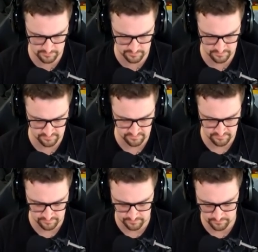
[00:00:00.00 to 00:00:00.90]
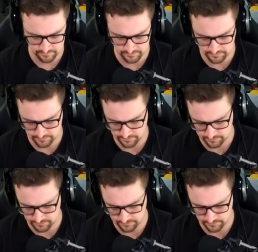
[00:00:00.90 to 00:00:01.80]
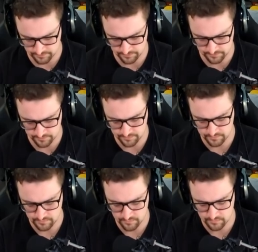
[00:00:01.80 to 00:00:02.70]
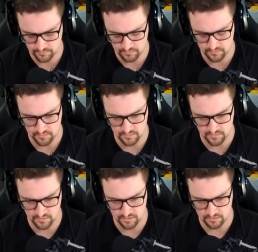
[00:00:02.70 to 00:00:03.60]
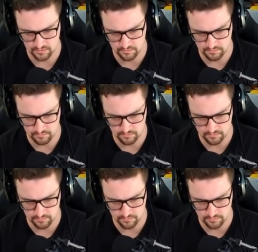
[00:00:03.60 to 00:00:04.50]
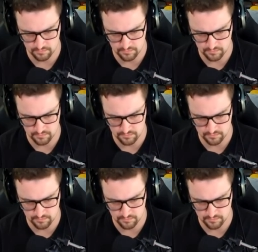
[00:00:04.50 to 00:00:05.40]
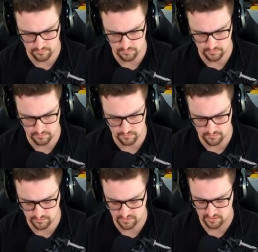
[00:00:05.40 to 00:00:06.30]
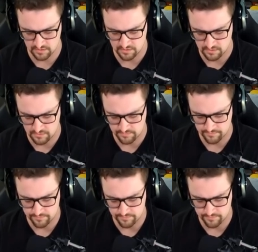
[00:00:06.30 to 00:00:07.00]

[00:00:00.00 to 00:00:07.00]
(no one is talking)